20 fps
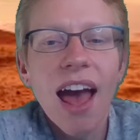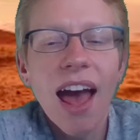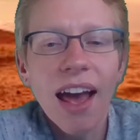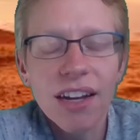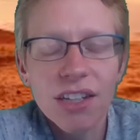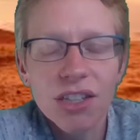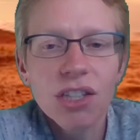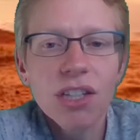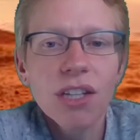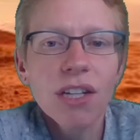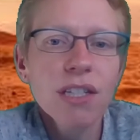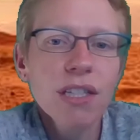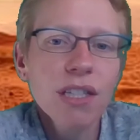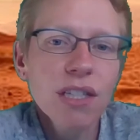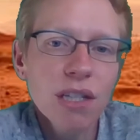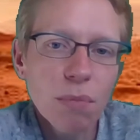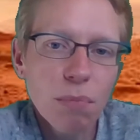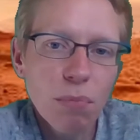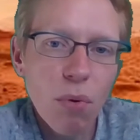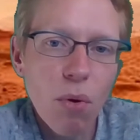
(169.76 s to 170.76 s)
actually
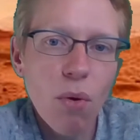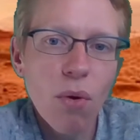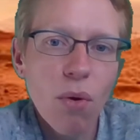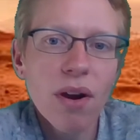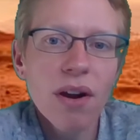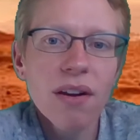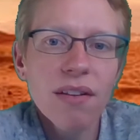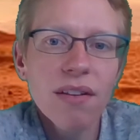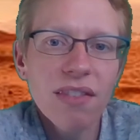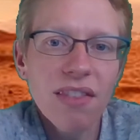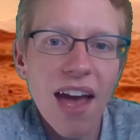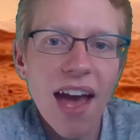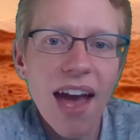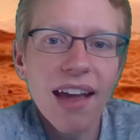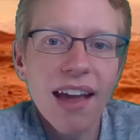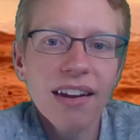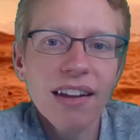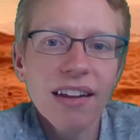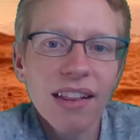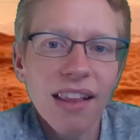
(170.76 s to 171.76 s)
support
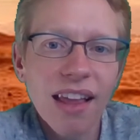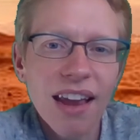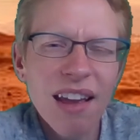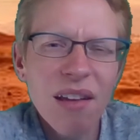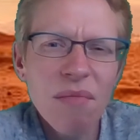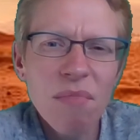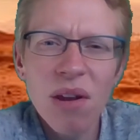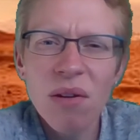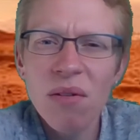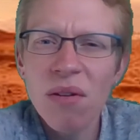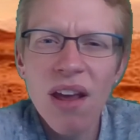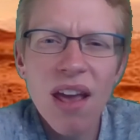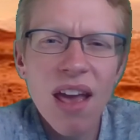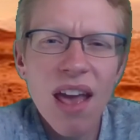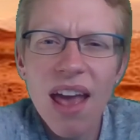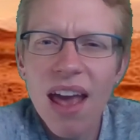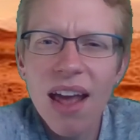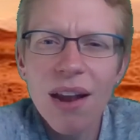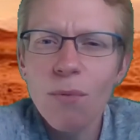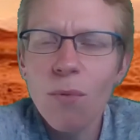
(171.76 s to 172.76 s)
that claim?
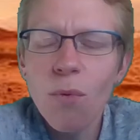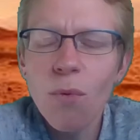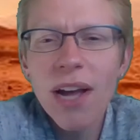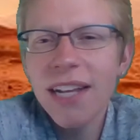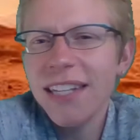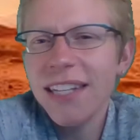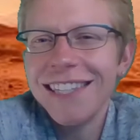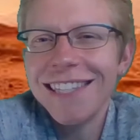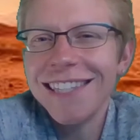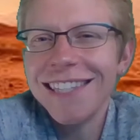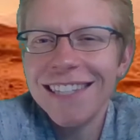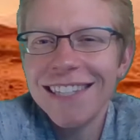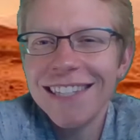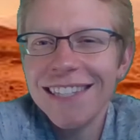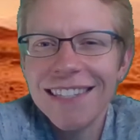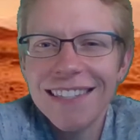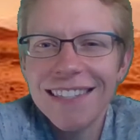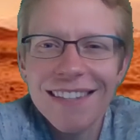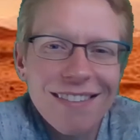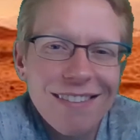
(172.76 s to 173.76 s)
And
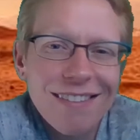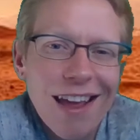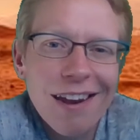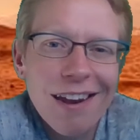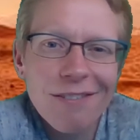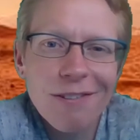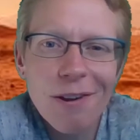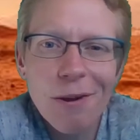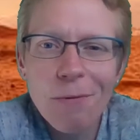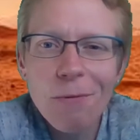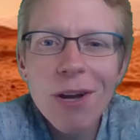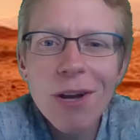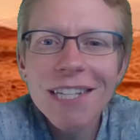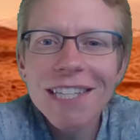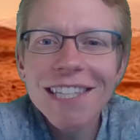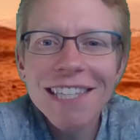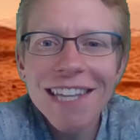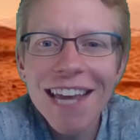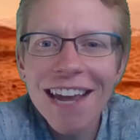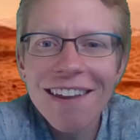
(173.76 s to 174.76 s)
what's, I don't know, what
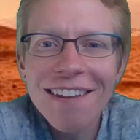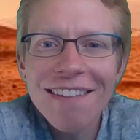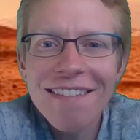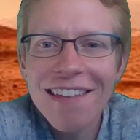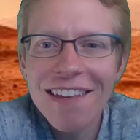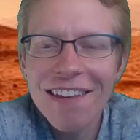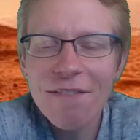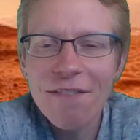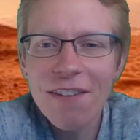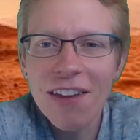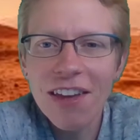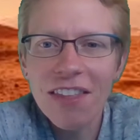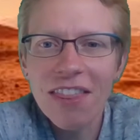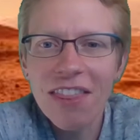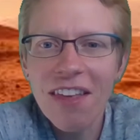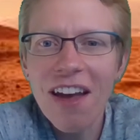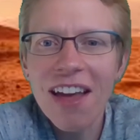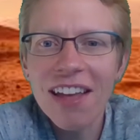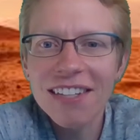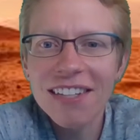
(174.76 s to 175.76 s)
scientific
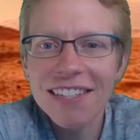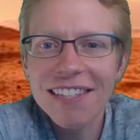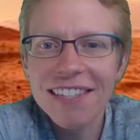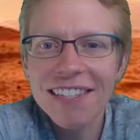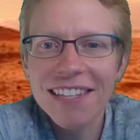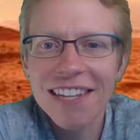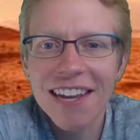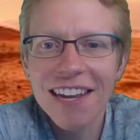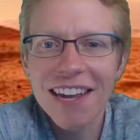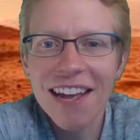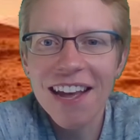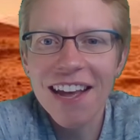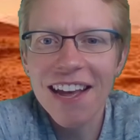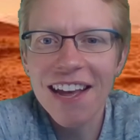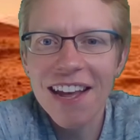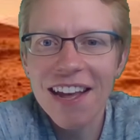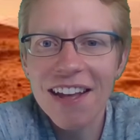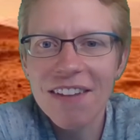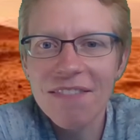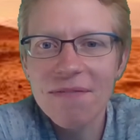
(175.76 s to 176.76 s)
thoughts
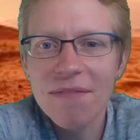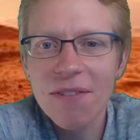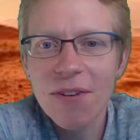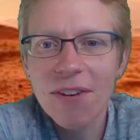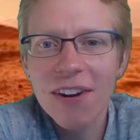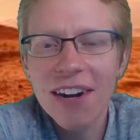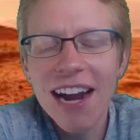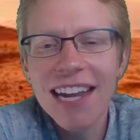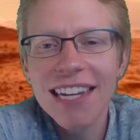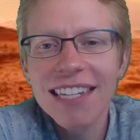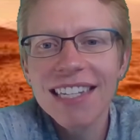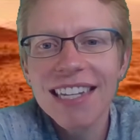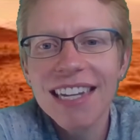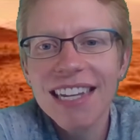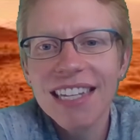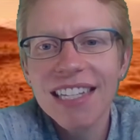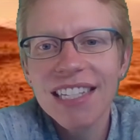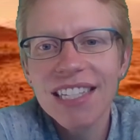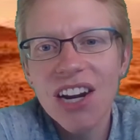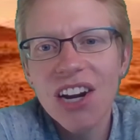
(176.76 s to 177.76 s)
or
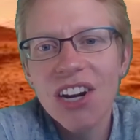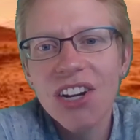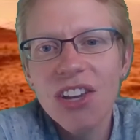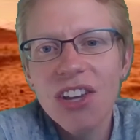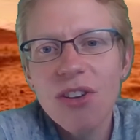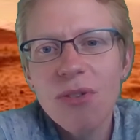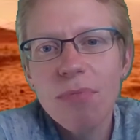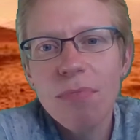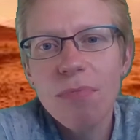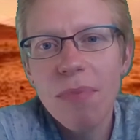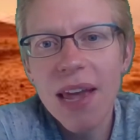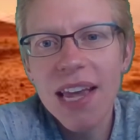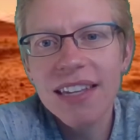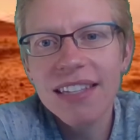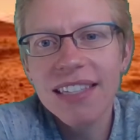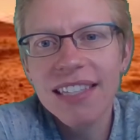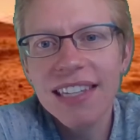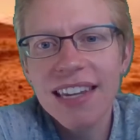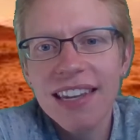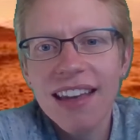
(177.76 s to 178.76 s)
ideas are you
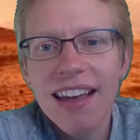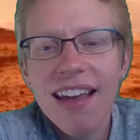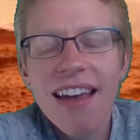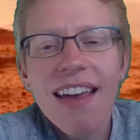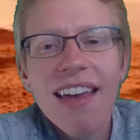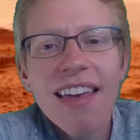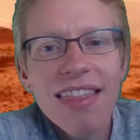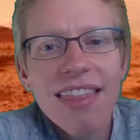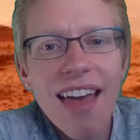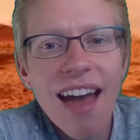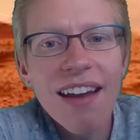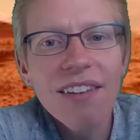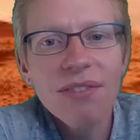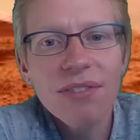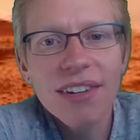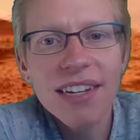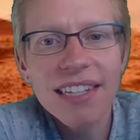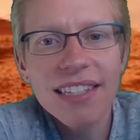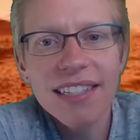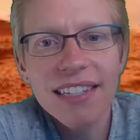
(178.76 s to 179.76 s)
basing that
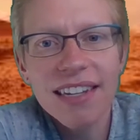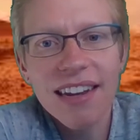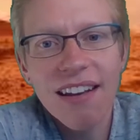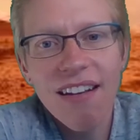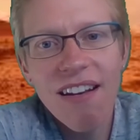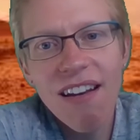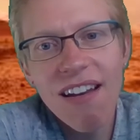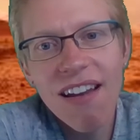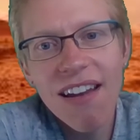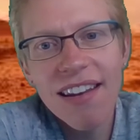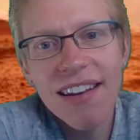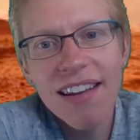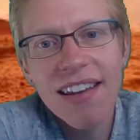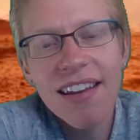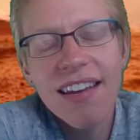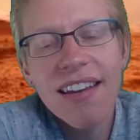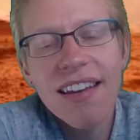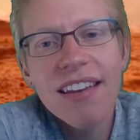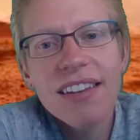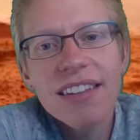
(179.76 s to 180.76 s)
reasoning on?
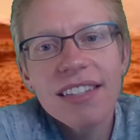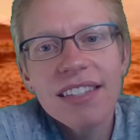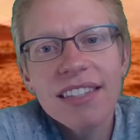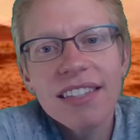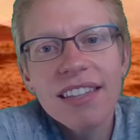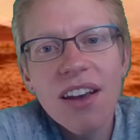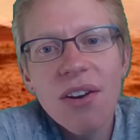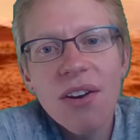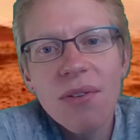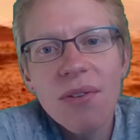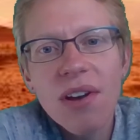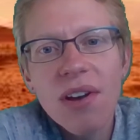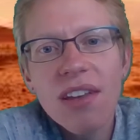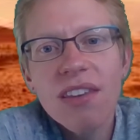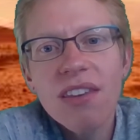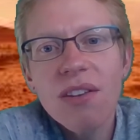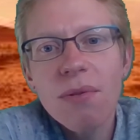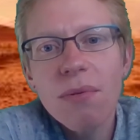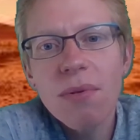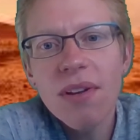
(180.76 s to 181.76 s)
So
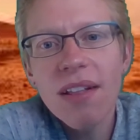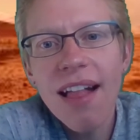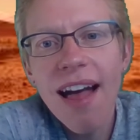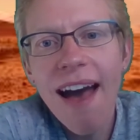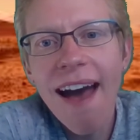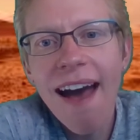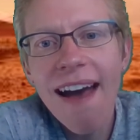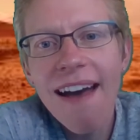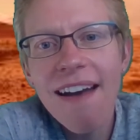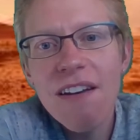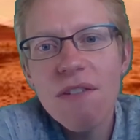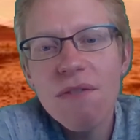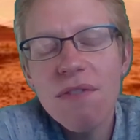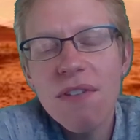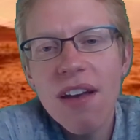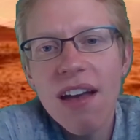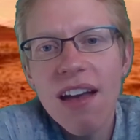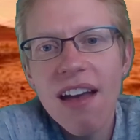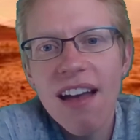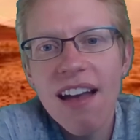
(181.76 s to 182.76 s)
you will have
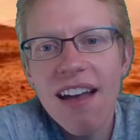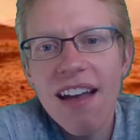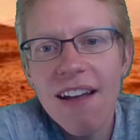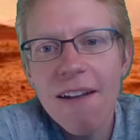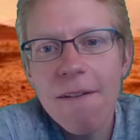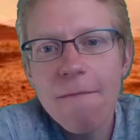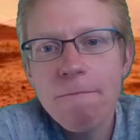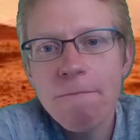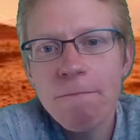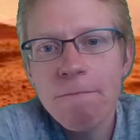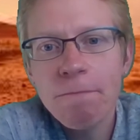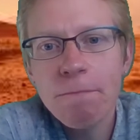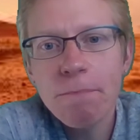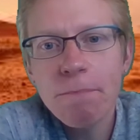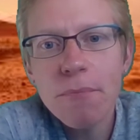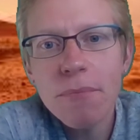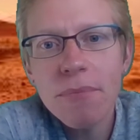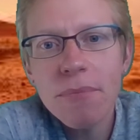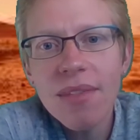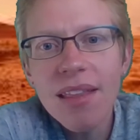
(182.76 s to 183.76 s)
a
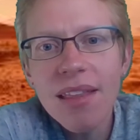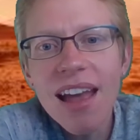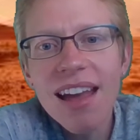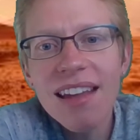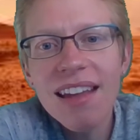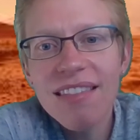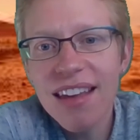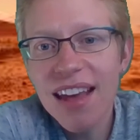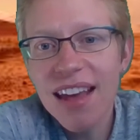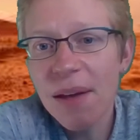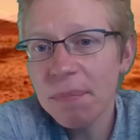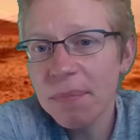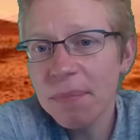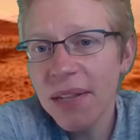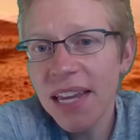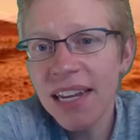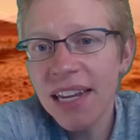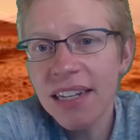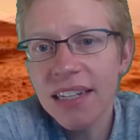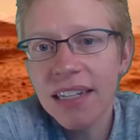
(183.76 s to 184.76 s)

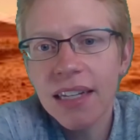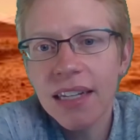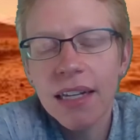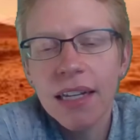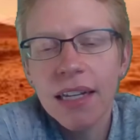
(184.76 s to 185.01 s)
template